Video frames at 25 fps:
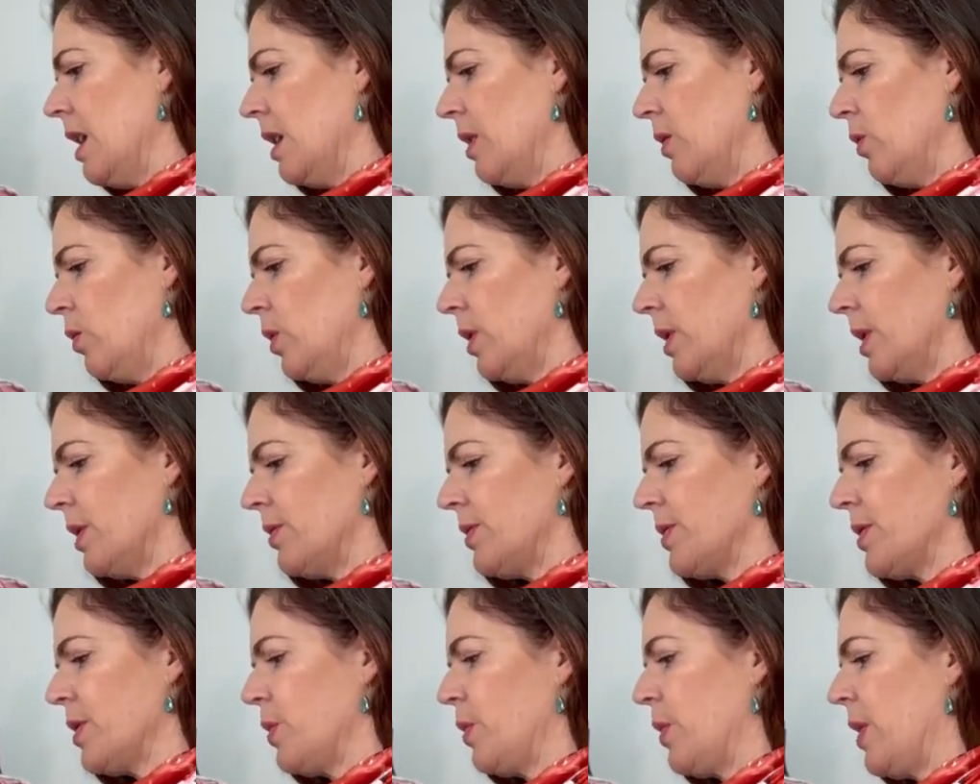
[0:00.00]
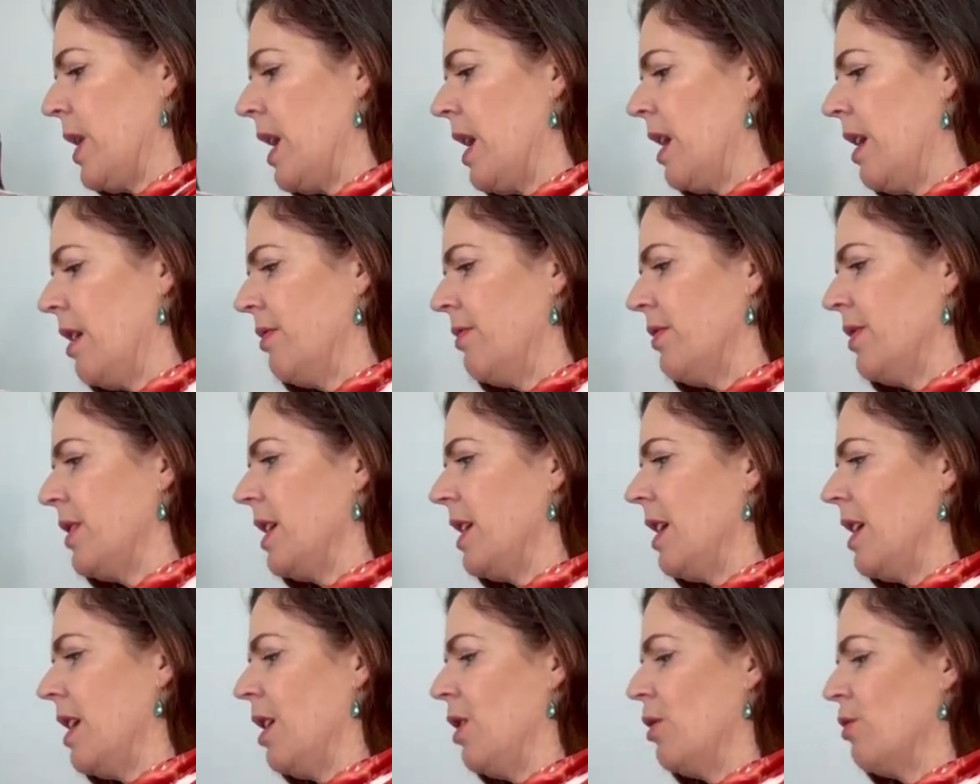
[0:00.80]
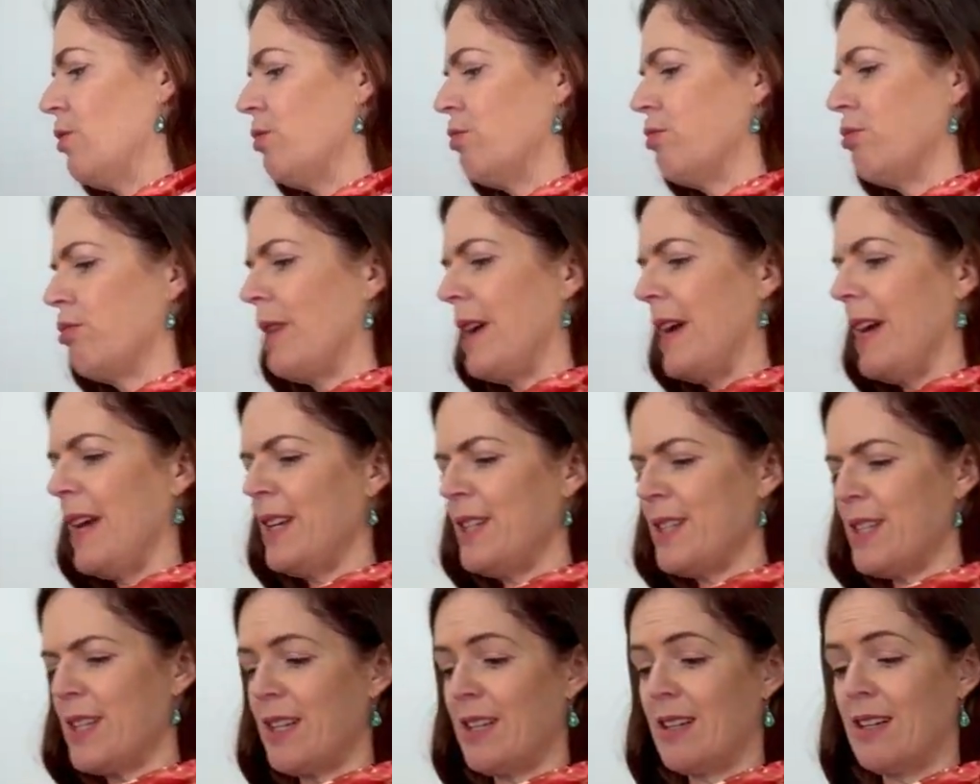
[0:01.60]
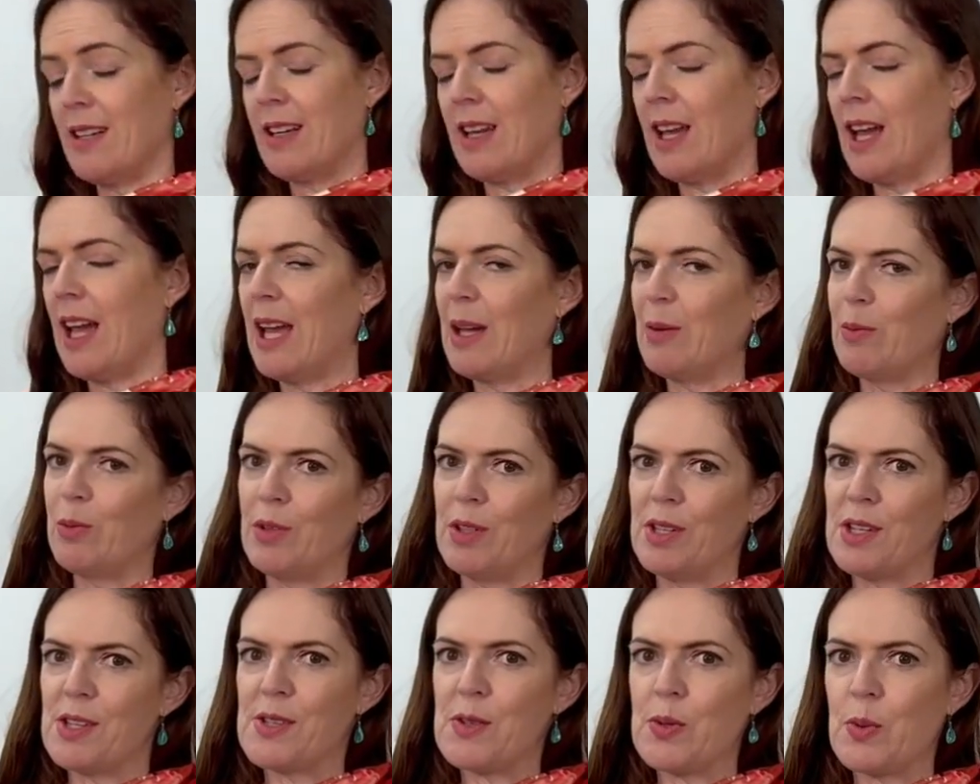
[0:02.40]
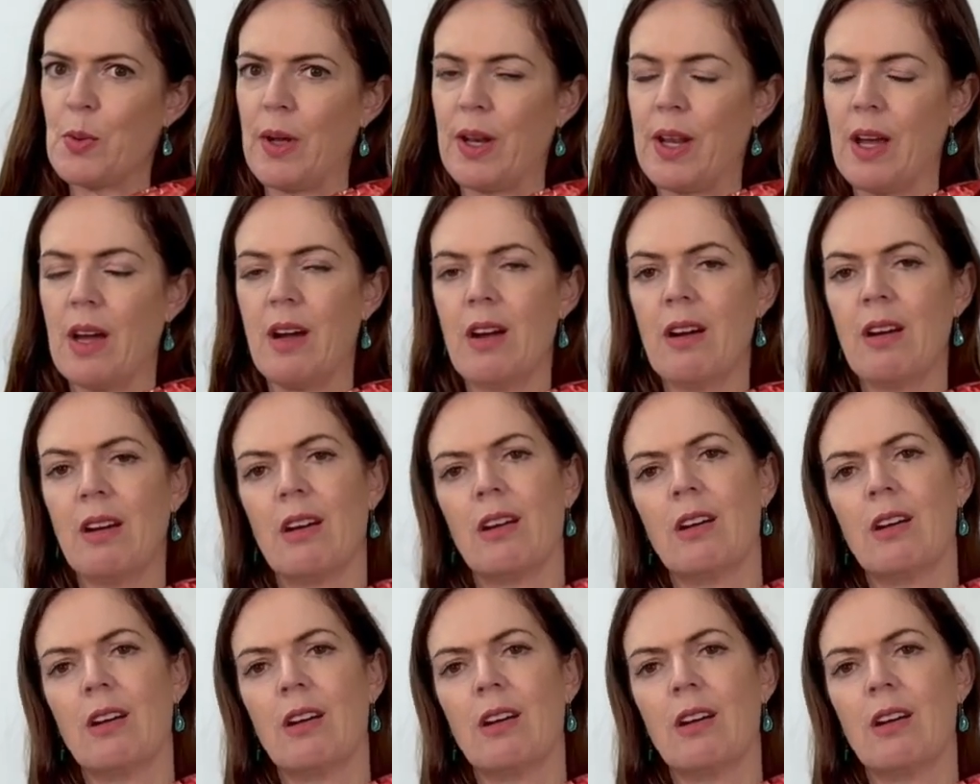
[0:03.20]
What else do we have here? Red cable knit sweater.